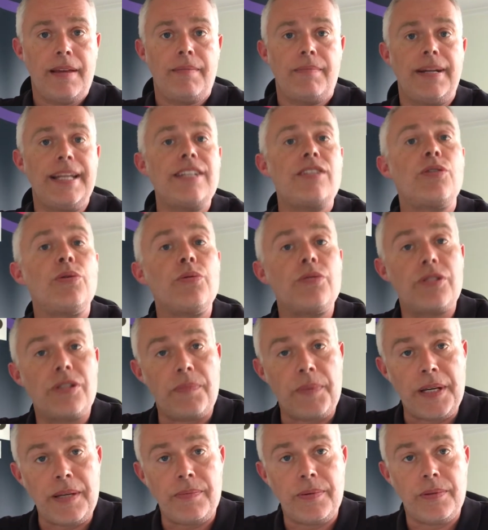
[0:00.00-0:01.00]
Please talk to
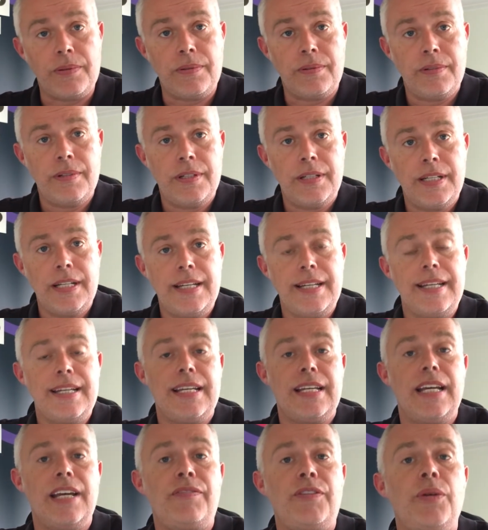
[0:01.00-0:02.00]
people.
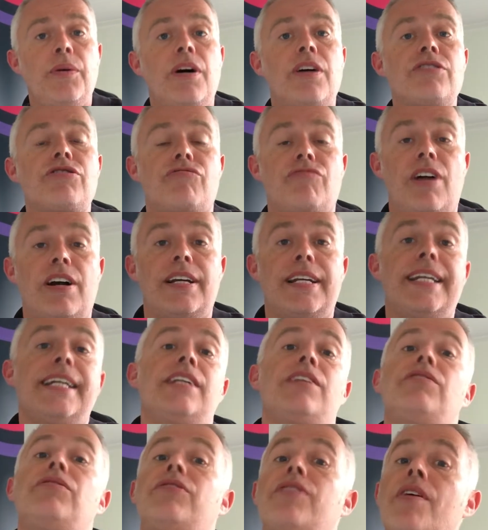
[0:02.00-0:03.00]
If you are struggling
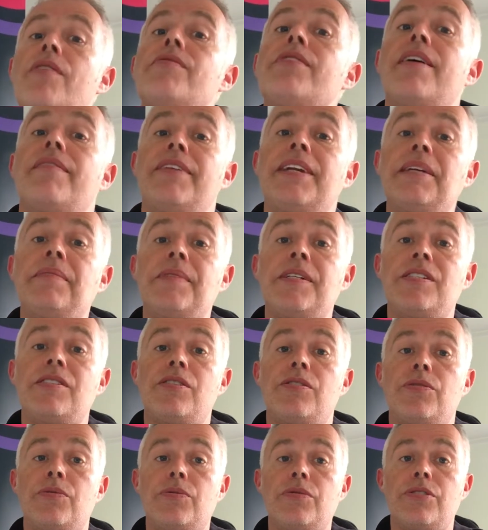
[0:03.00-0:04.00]
and you don't have anybody
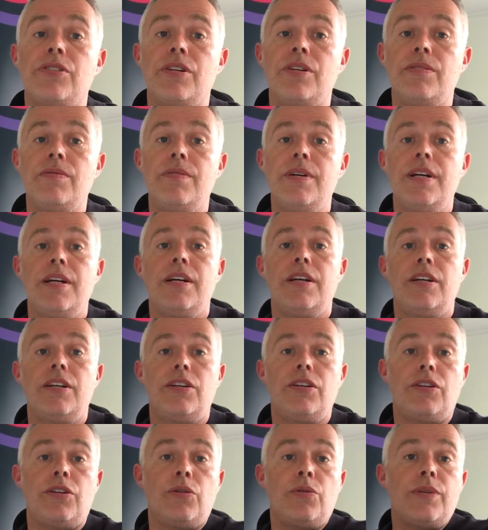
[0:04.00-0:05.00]
to talk to,
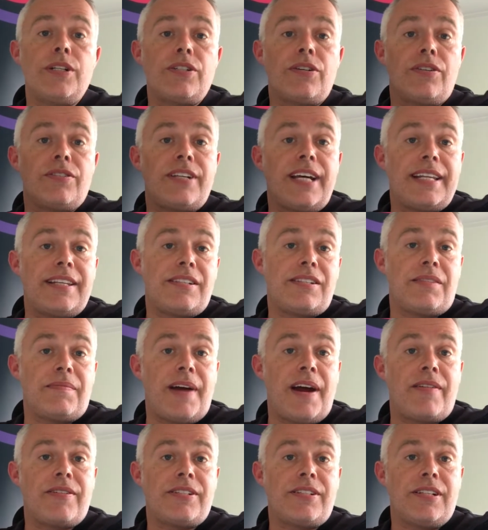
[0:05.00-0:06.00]
you can always contact the
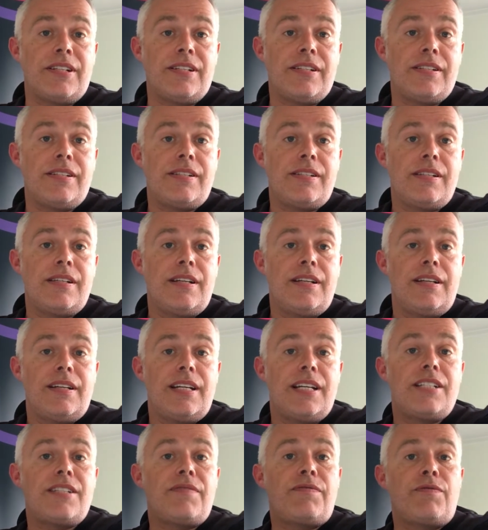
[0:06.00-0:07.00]
Samaritans.
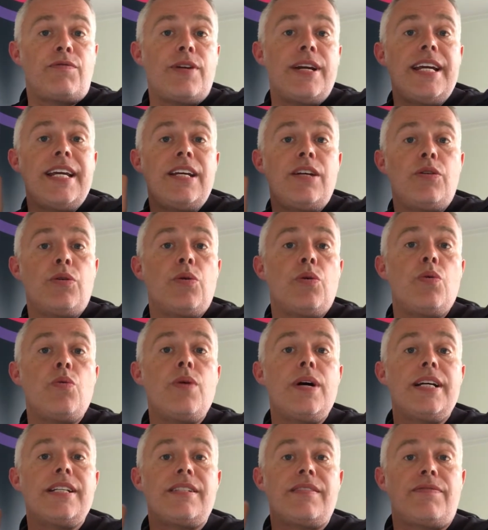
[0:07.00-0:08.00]
It's a free
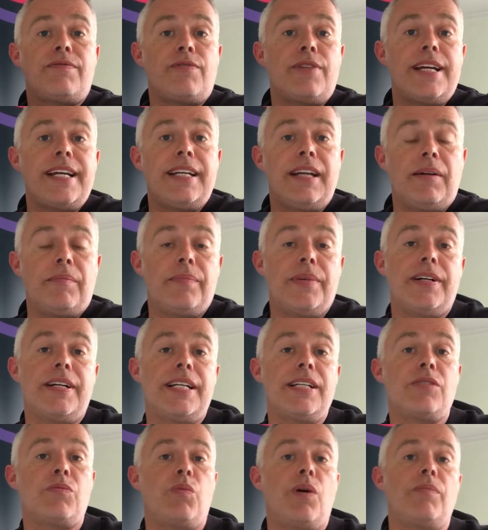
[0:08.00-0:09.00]
call, it's a free number, and
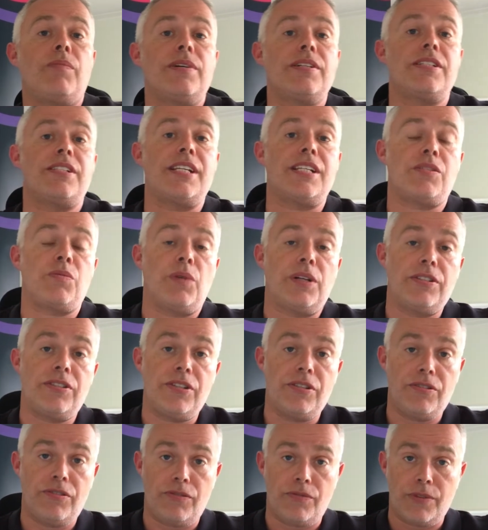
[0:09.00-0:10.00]
it's
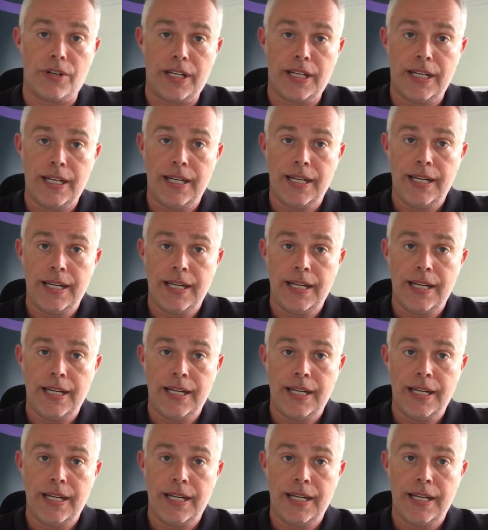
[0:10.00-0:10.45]
116123.